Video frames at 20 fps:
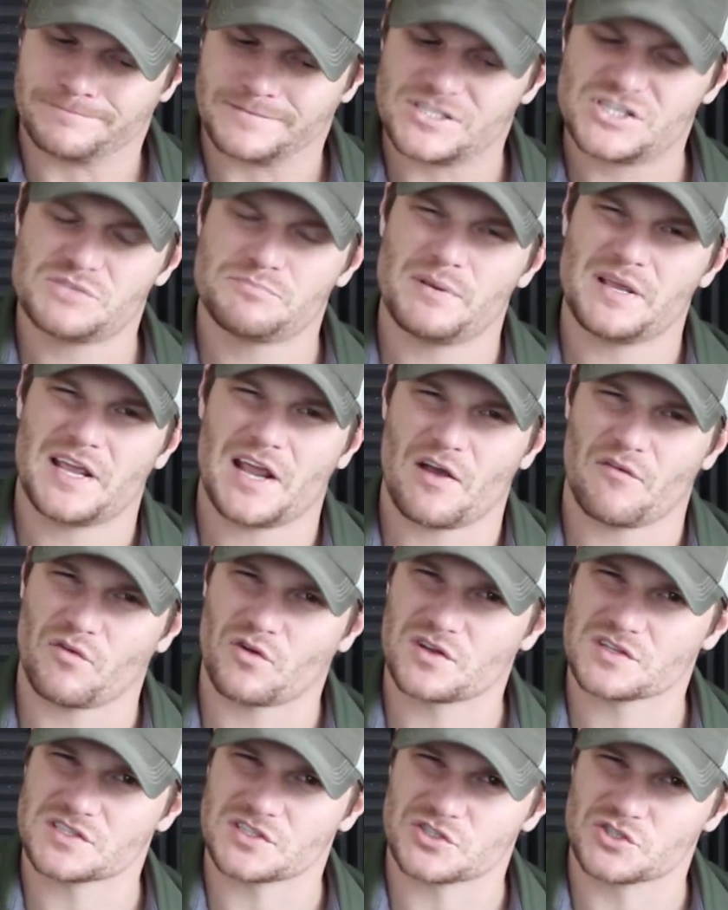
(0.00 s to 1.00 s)
just be careful,
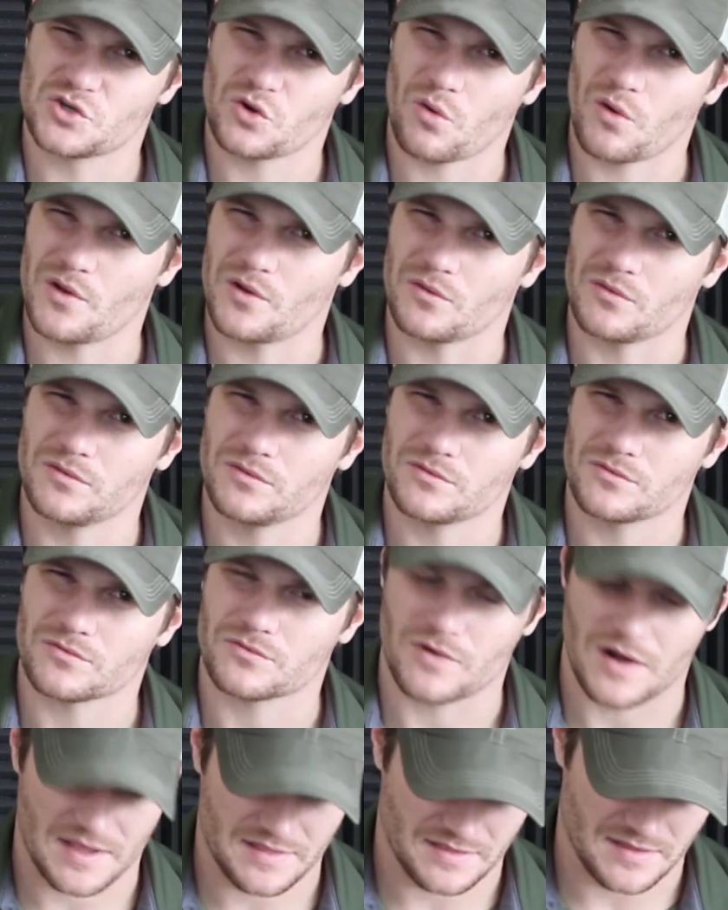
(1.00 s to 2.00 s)
because the choil
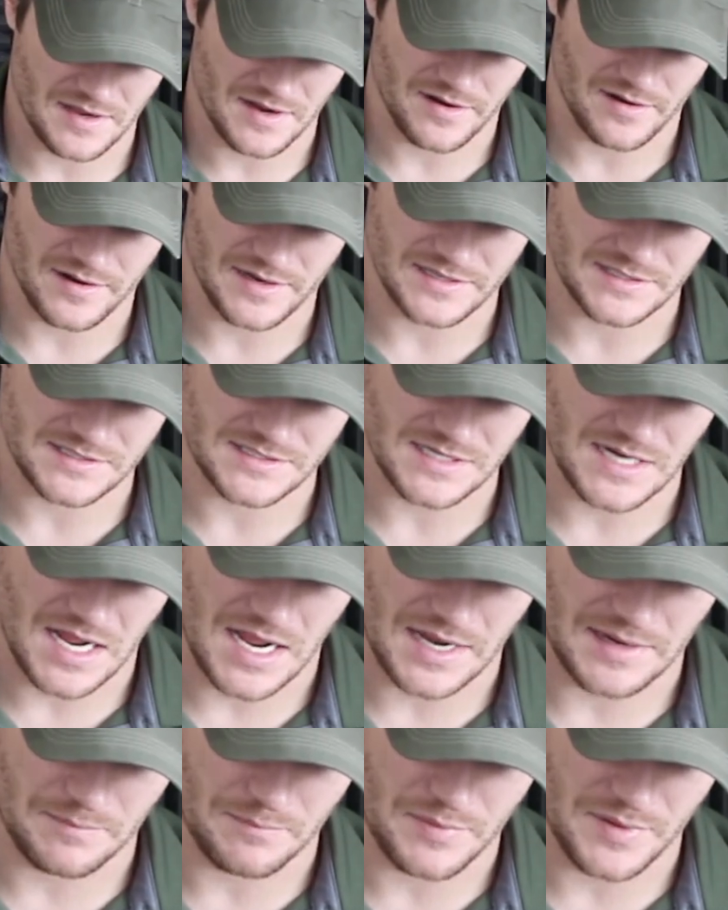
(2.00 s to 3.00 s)
right there is not